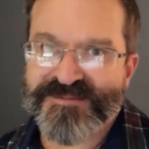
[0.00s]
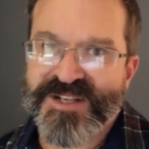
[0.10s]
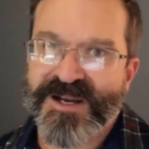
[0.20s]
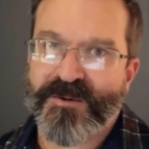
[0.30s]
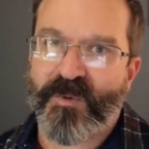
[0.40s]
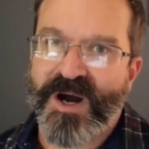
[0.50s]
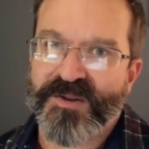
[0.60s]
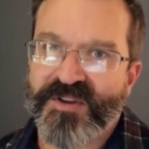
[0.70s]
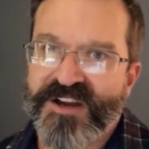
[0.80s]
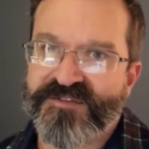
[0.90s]
like
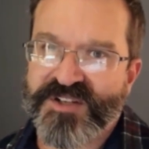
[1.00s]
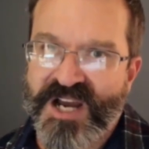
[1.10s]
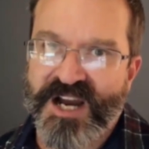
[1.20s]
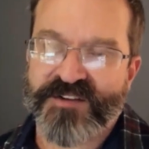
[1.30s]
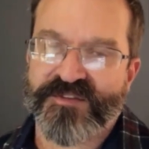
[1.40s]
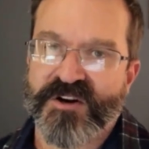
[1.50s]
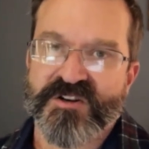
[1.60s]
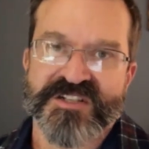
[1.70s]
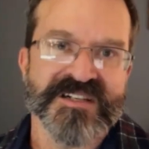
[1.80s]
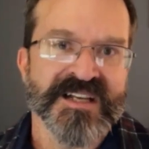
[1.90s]
wildlife
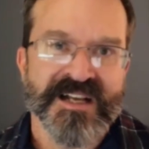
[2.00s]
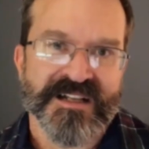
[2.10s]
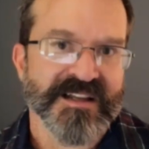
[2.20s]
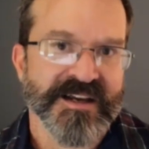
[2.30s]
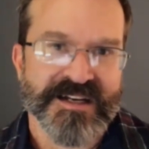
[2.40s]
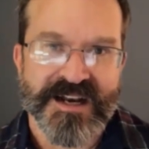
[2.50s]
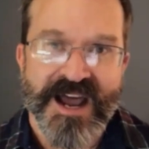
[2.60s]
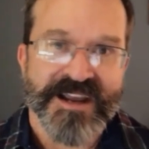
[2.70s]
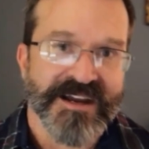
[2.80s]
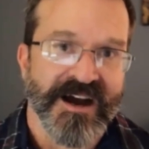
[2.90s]
photographers like
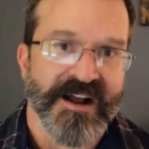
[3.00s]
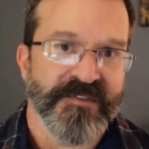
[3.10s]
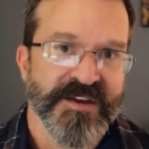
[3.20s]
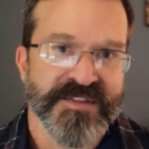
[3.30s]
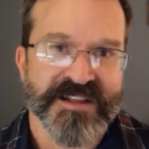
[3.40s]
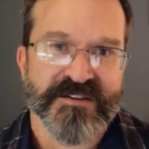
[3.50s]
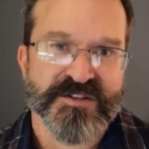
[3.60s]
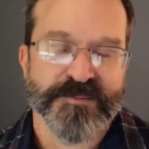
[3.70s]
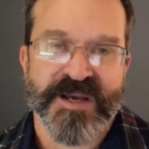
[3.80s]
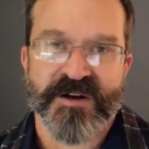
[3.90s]
Nikon. They think there's
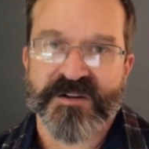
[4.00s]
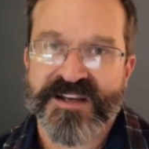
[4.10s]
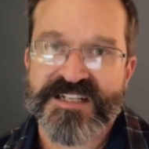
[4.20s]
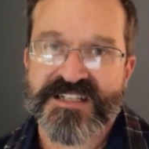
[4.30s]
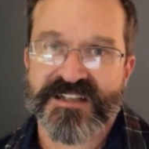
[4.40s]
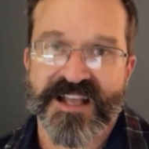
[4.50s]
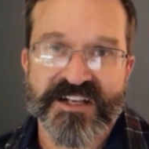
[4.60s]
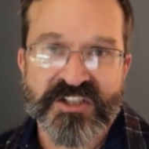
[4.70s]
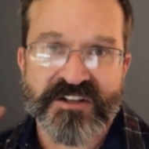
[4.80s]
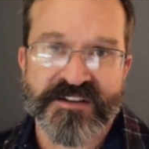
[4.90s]
a better lens
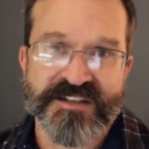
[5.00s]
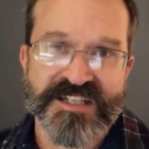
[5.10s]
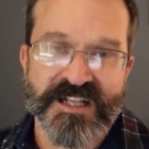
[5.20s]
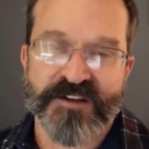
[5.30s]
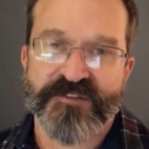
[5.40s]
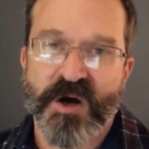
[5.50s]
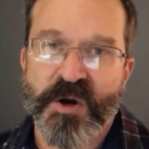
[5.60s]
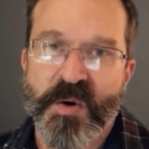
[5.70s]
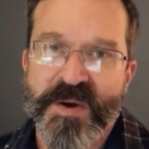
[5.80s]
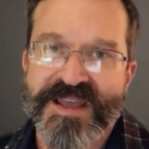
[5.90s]
selection on the
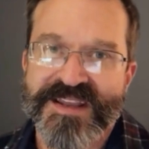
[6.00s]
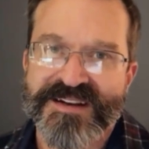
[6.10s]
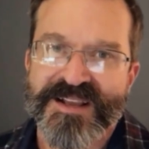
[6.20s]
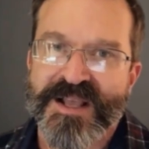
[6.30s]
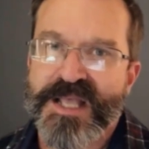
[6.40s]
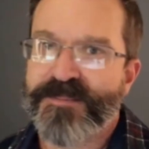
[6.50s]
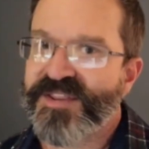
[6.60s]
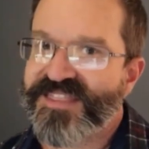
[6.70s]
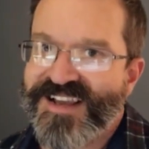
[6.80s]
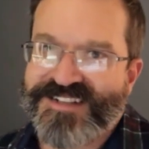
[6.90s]
telephoto end,
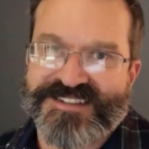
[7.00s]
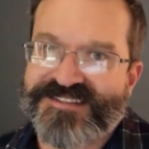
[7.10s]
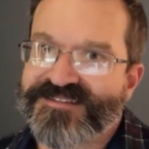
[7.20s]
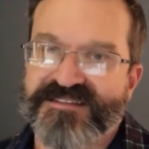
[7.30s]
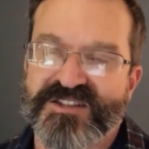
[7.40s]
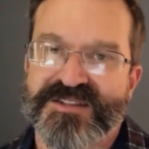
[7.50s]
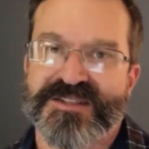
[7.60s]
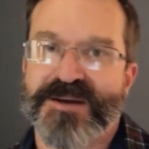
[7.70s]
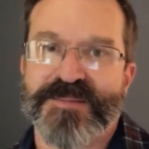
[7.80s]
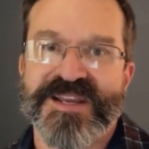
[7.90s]
but that
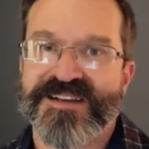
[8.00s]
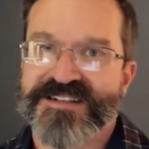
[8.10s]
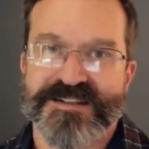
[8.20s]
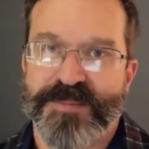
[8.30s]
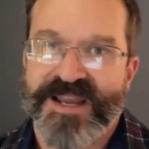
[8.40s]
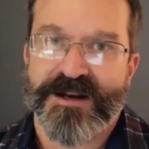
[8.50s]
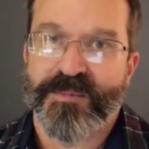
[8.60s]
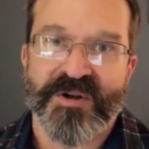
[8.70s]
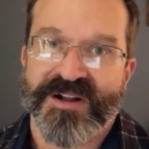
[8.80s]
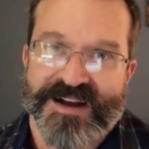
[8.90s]
to me is
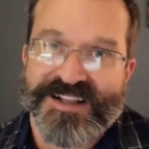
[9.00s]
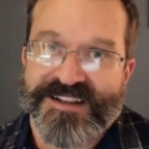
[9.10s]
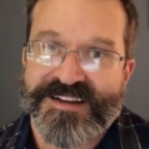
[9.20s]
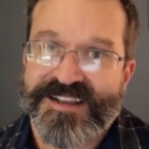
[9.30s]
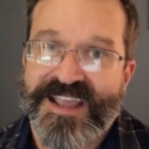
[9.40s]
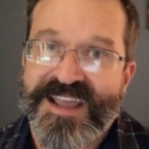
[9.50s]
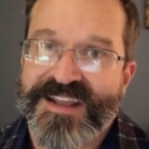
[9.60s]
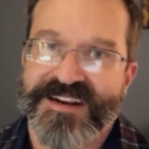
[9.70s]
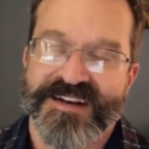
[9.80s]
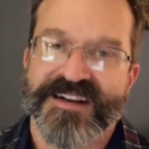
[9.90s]
debatable. I like Canon.